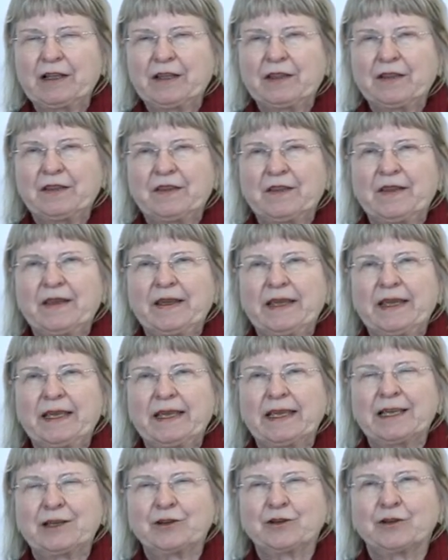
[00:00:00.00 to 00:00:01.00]

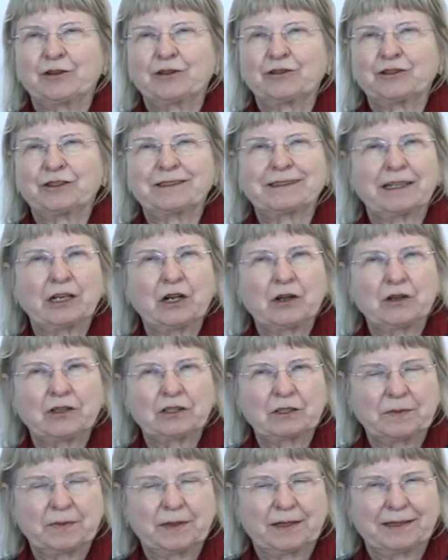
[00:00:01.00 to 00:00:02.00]
The contrast
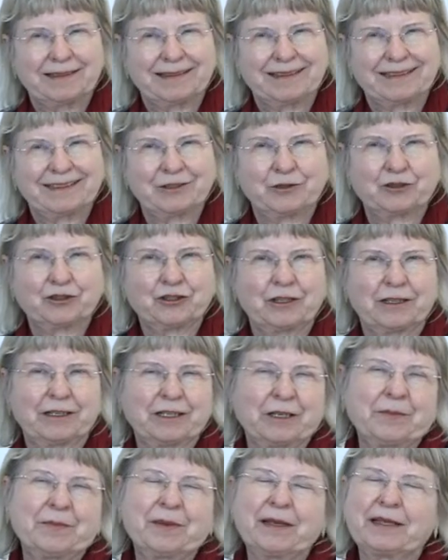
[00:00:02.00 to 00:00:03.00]
enhancement is usually
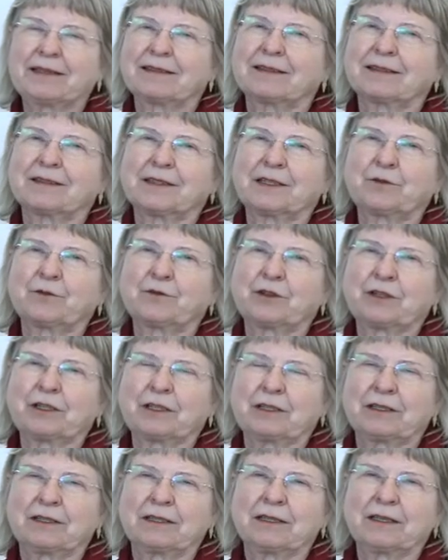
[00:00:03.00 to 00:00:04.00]
a bit
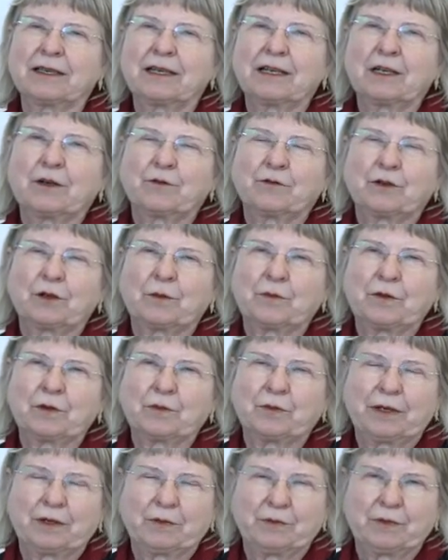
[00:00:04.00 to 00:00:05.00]
different from the
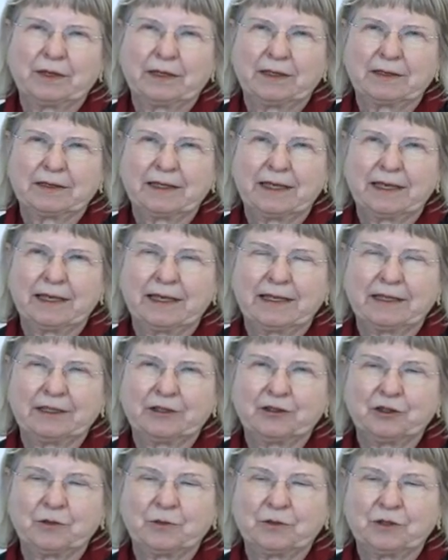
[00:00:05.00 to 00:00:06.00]
one we see in
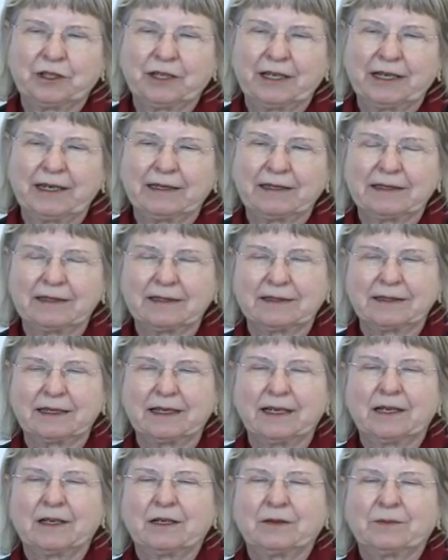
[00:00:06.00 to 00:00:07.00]
tumor recurrence,
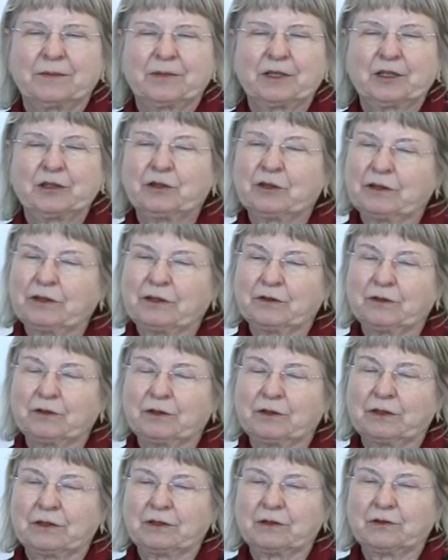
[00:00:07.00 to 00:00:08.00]
but not at
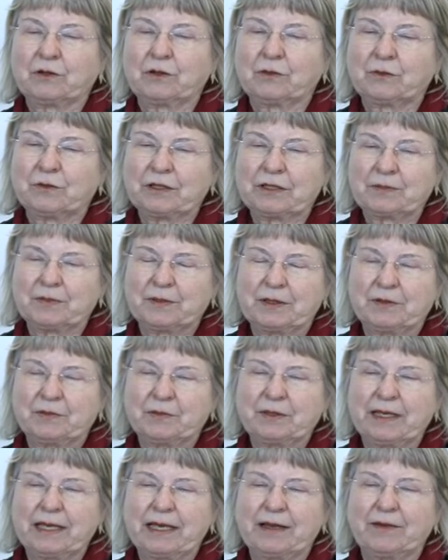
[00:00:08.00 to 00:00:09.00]
all always, but
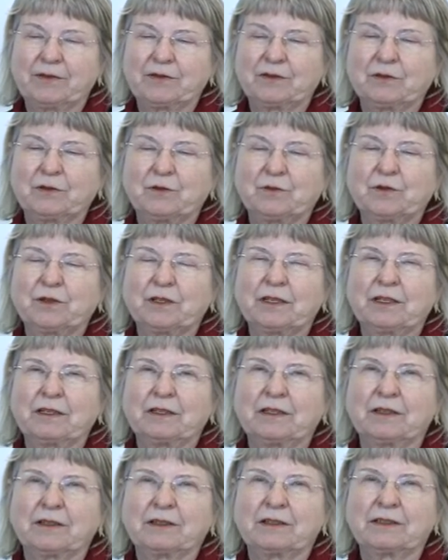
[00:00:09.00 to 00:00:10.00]
we have often
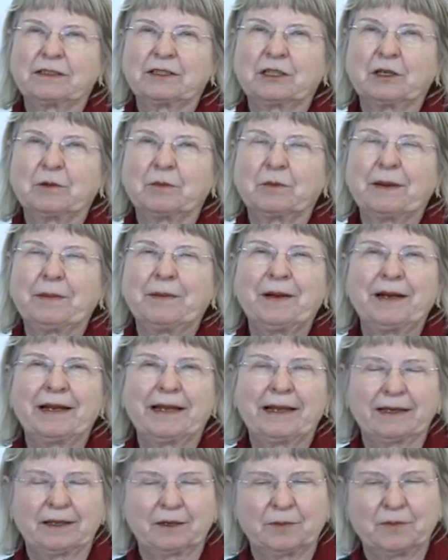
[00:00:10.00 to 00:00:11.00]
a soap
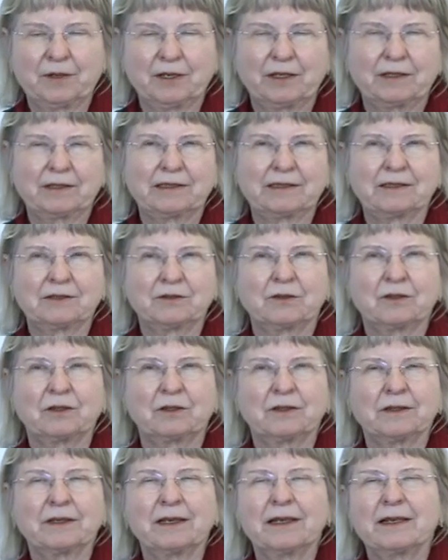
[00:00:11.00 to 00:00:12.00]
bubble-like appearance
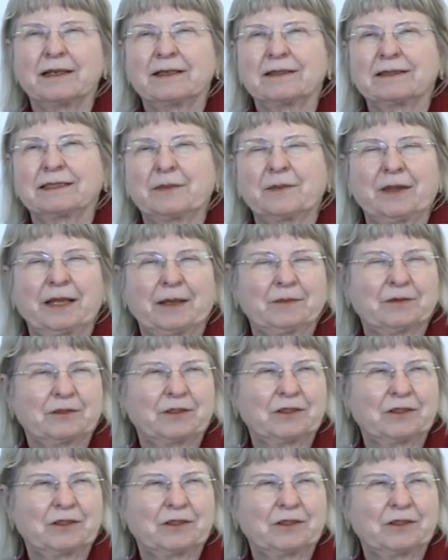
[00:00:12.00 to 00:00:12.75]
or sometimes a